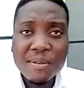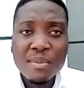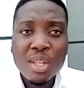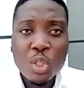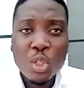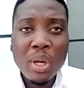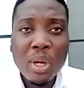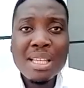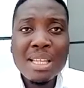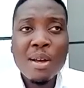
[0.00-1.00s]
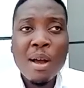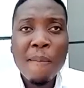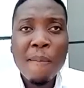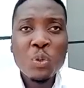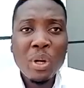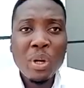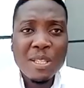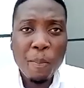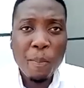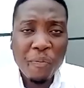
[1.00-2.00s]
to its
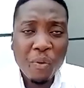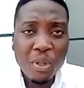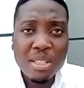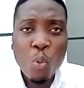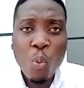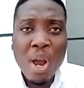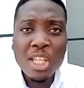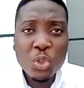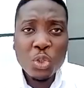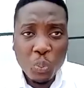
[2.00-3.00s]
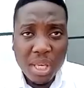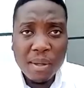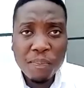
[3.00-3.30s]
pivot where it used to be.